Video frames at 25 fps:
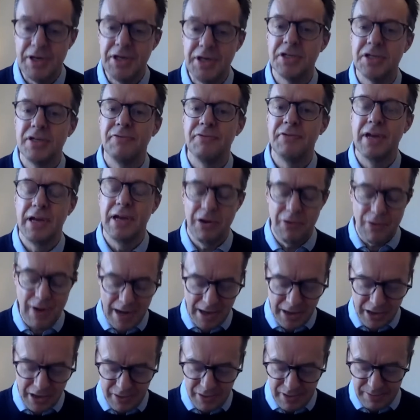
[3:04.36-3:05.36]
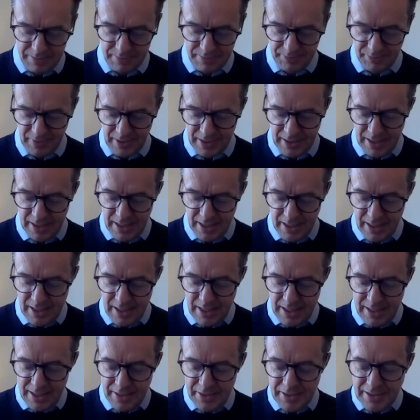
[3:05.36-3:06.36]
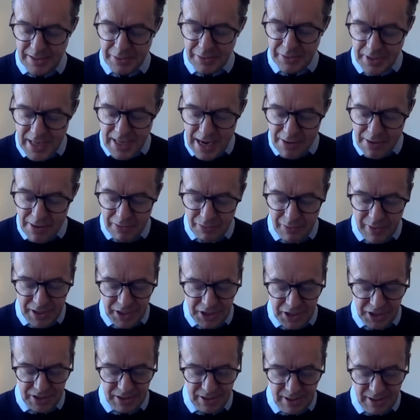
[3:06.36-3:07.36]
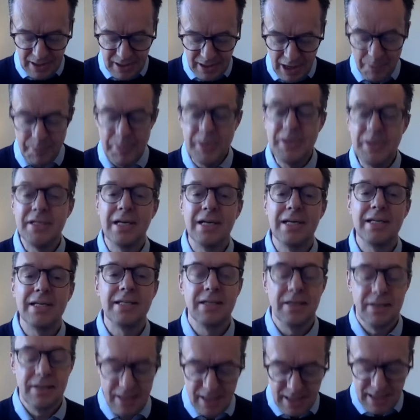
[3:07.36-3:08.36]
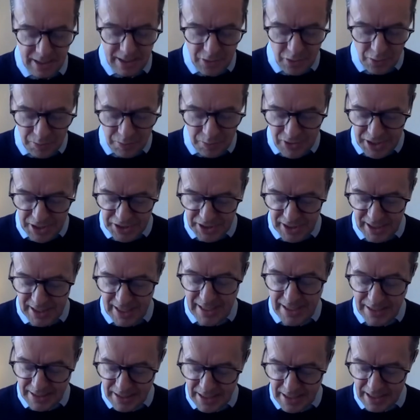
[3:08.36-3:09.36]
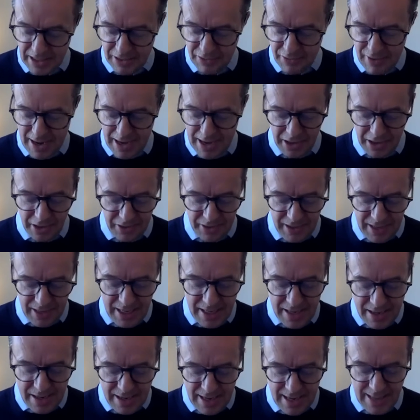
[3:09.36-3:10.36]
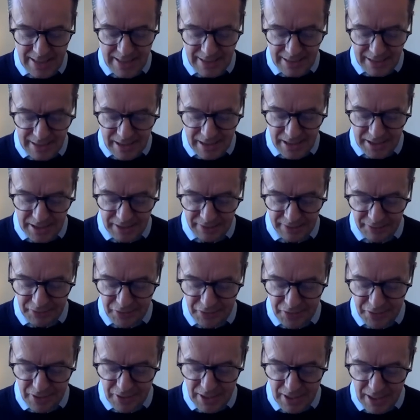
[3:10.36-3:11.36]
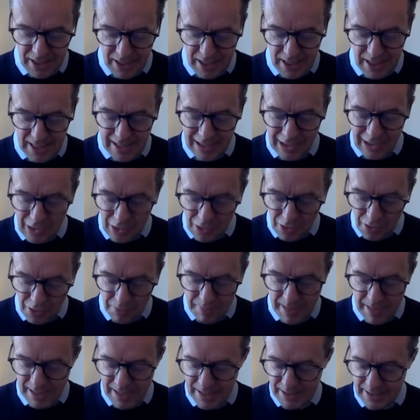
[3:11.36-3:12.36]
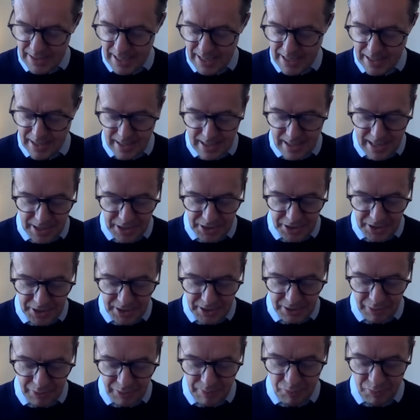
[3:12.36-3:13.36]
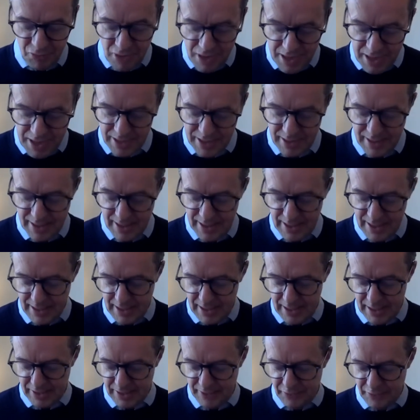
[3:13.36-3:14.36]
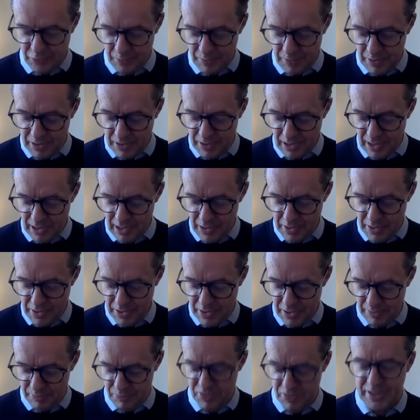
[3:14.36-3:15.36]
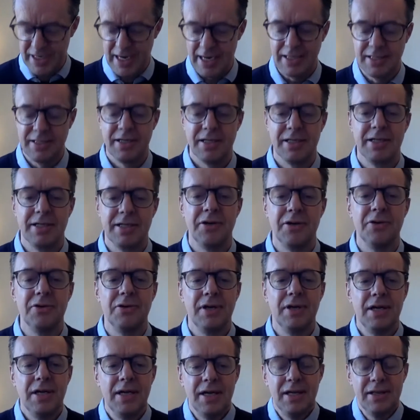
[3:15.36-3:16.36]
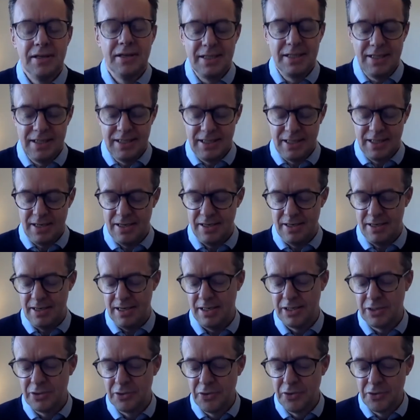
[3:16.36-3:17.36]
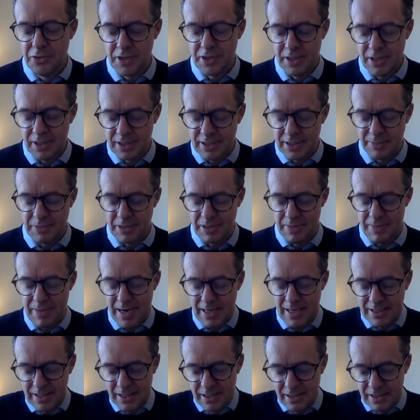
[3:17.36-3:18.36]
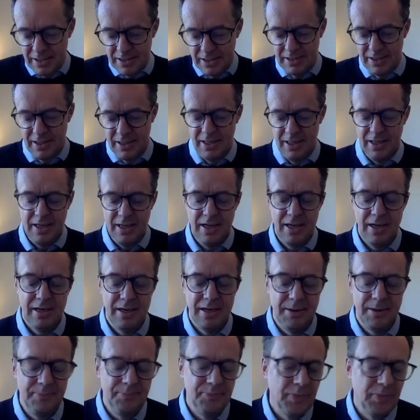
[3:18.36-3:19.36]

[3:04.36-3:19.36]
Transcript: Region of Nicaragua. Now, this is an area which up until its incorporation into Nicaragua in 1894, had long maintained connections with Britain, its former colonial protector. So this is a, a talk and a subject matter that uh,